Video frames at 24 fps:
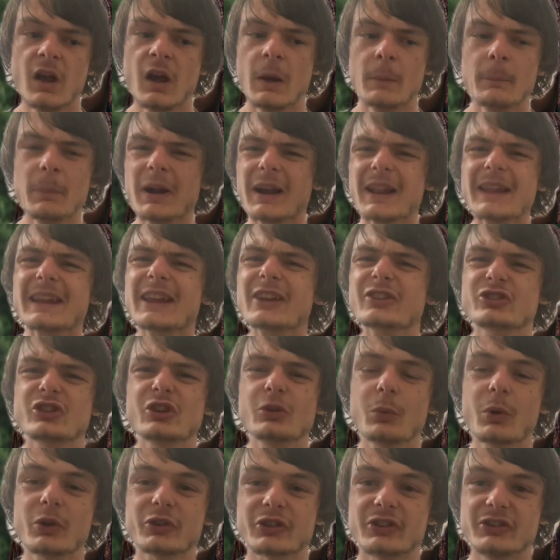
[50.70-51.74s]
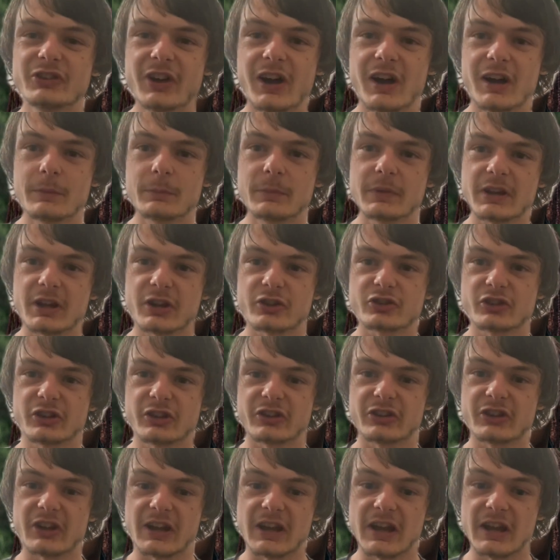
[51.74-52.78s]
But I guess she wasn't done because she
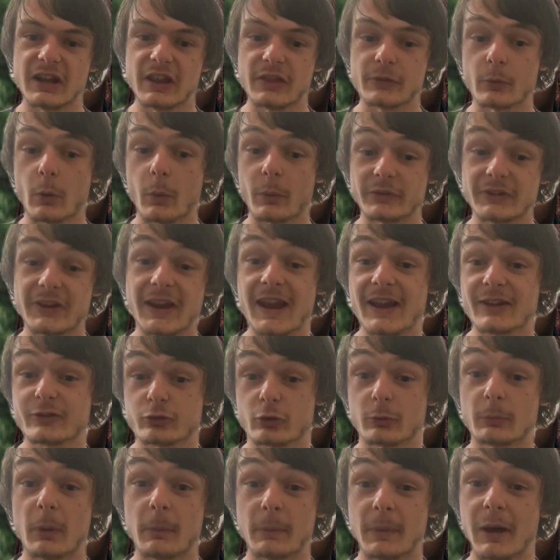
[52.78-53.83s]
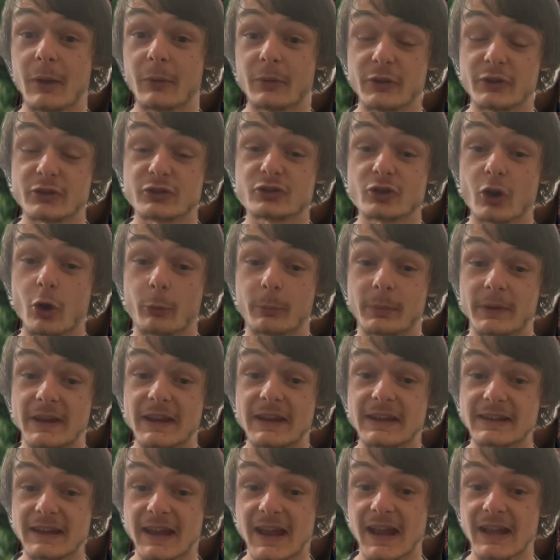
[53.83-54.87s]
decided to throw a tantrum about this show
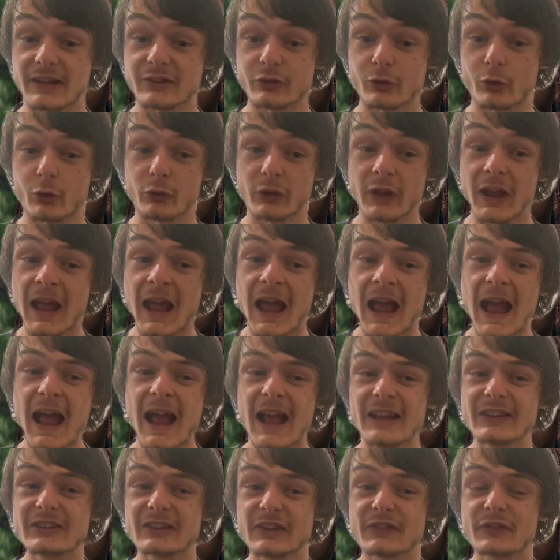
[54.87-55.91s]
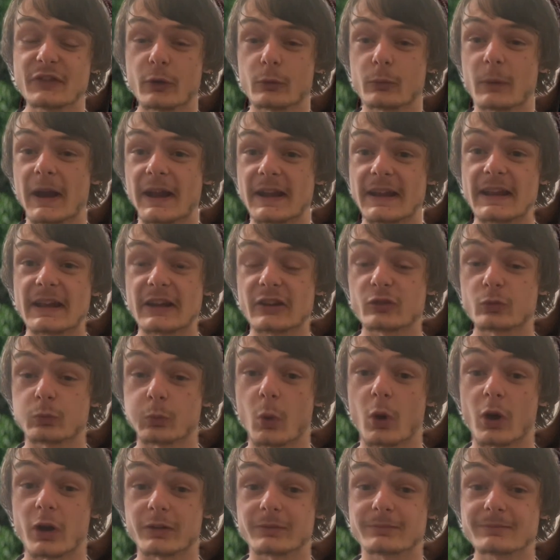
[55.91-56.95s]
being cancelled, as if the ratings
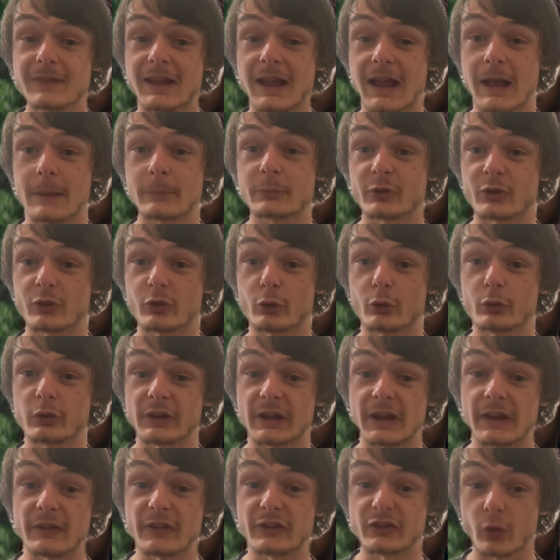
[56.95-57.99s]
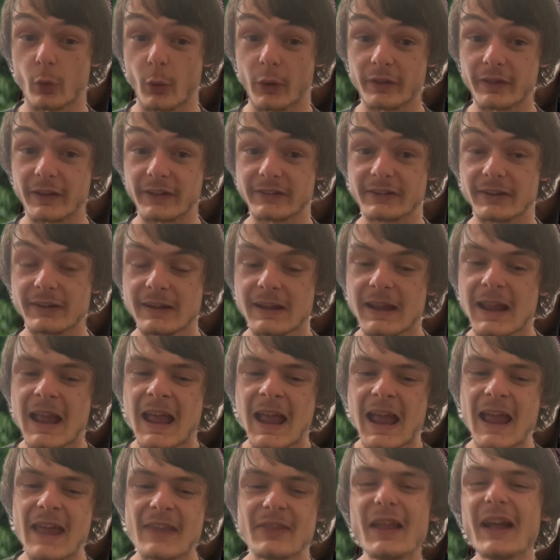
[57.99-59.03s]
weren't absolutely in the toilet.
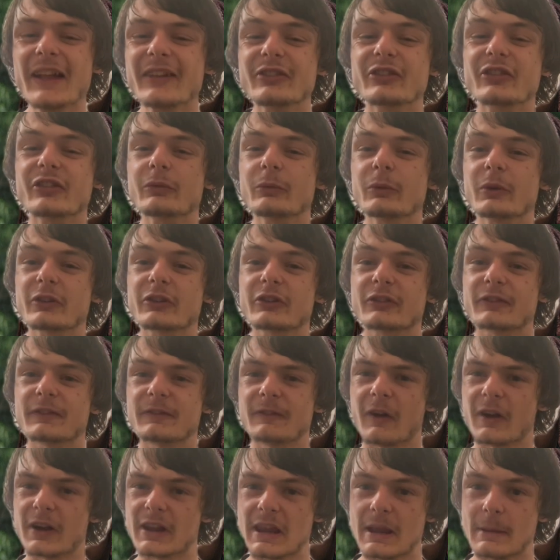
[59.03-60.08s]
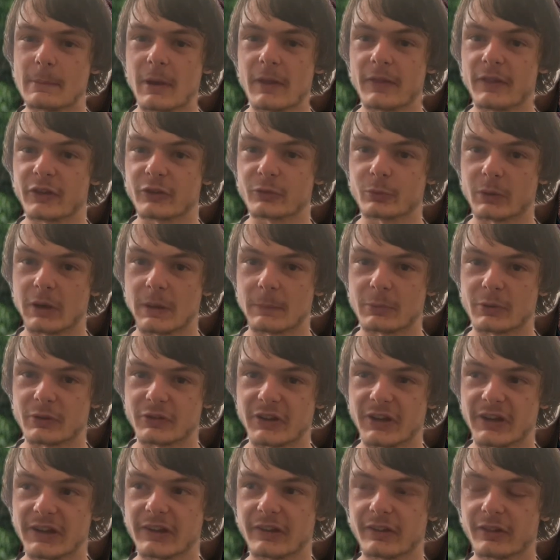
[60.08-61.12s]
And that's what's funny about this one in
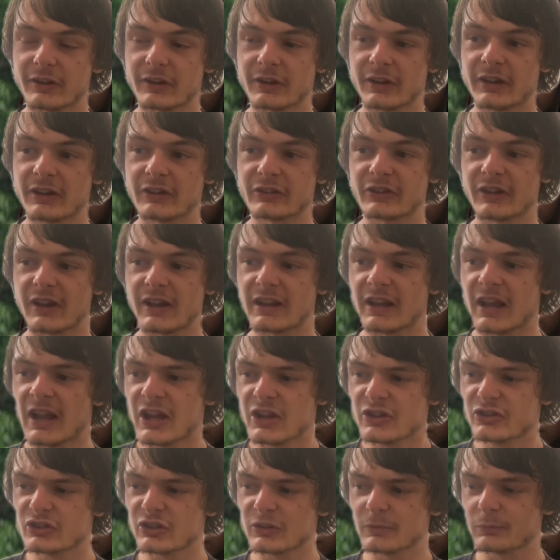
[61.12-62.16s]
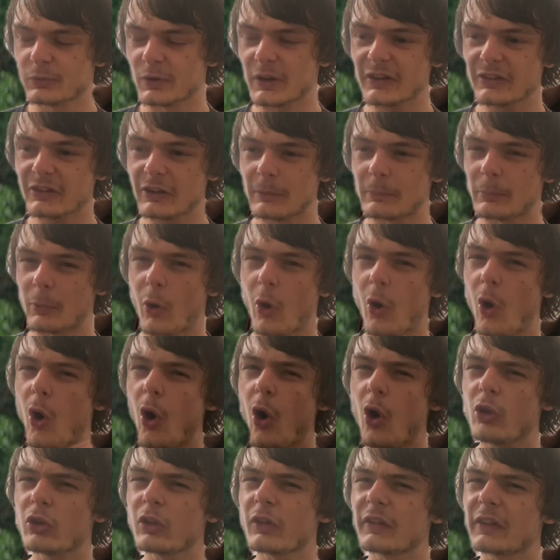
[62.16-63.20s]
particular is that she brings up
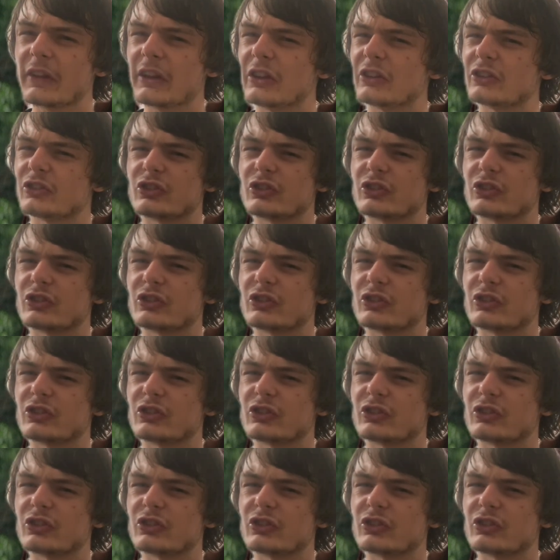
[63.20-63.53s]
all of these